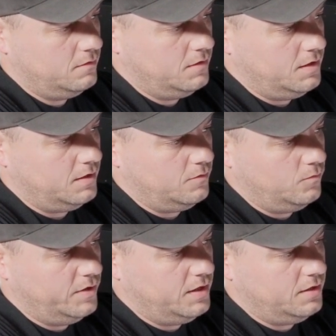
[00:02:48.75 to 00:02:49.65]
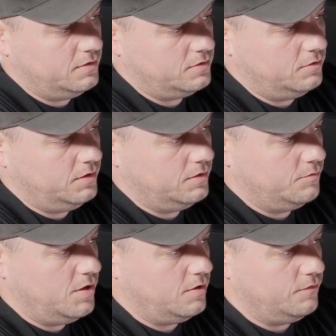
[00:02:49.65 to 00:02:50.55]
And when inserting the
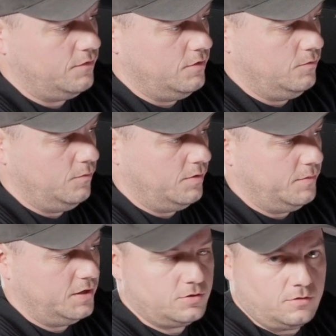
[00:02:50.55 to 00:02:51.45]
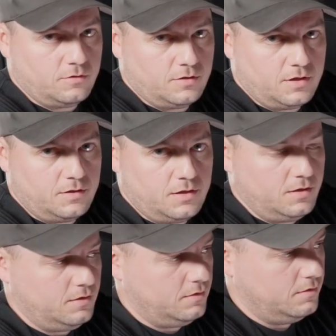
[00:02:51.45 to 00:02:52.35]
microphone, we want to make sure that
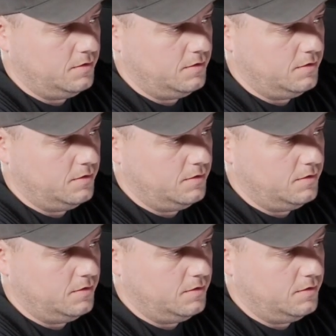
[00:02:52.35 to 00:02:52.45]
the